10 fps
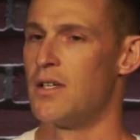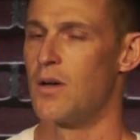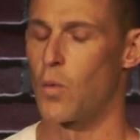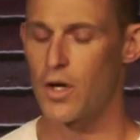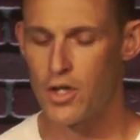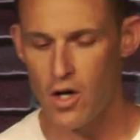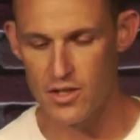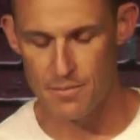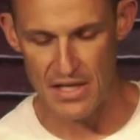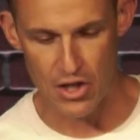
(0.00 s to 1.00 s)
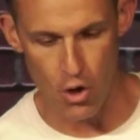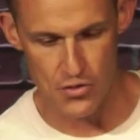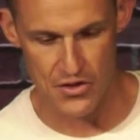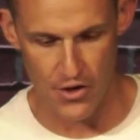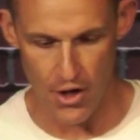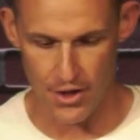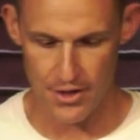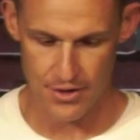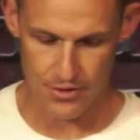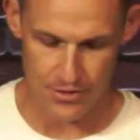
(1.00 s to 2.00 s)
We're called to be Coast Guard
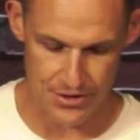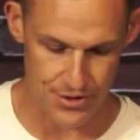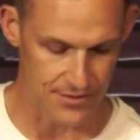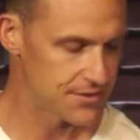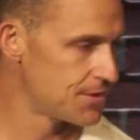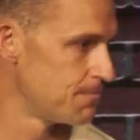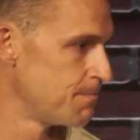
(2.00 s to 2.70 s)
Christians.